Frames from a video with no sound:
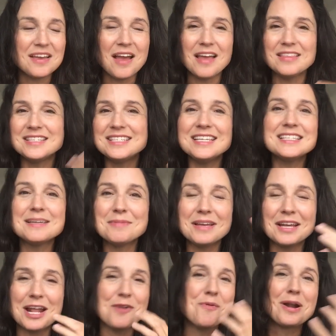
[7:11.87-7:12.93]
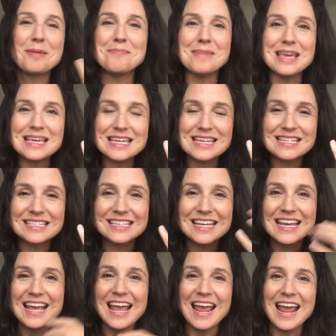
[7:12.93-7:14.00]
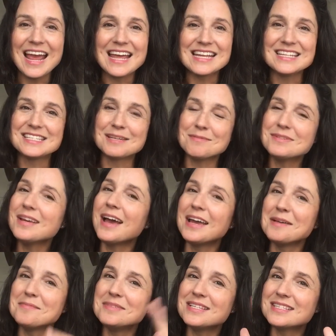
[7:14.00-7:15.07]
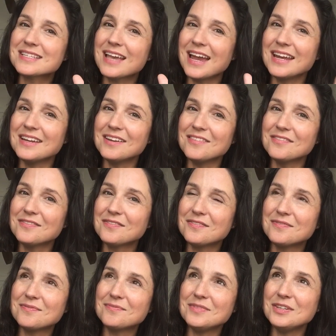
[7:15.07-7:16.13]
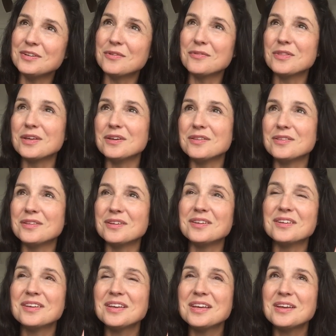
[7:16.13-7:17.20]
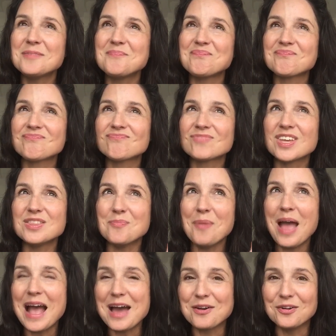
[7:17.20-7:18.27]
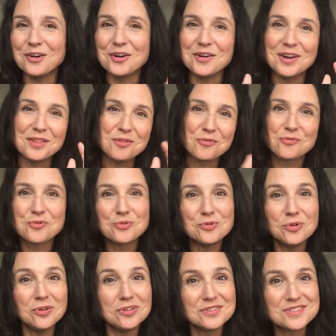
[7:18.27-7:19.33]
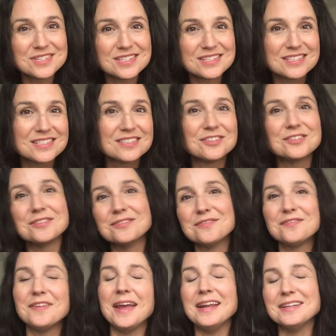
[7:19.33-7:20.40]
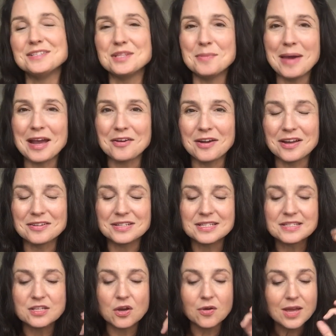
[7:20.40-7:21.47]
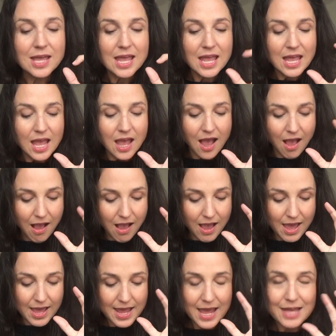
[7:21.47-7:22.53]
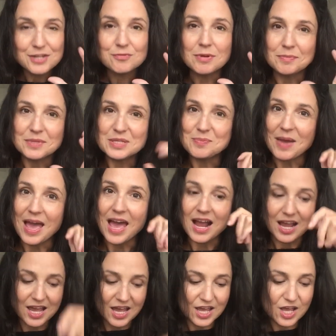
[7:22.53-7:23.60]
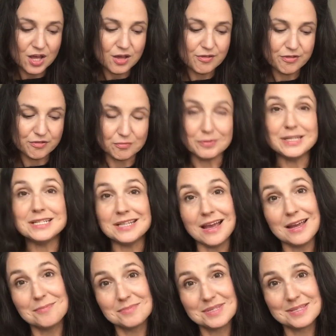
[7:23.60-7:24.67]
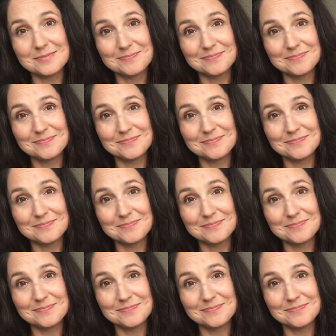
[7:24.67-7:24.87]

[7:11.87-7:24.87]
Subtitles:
see something and I want to make it, and sometimes it's kind of, you know, the pattern and the rules sort of fade into the background. And so I had to rip this back 3 times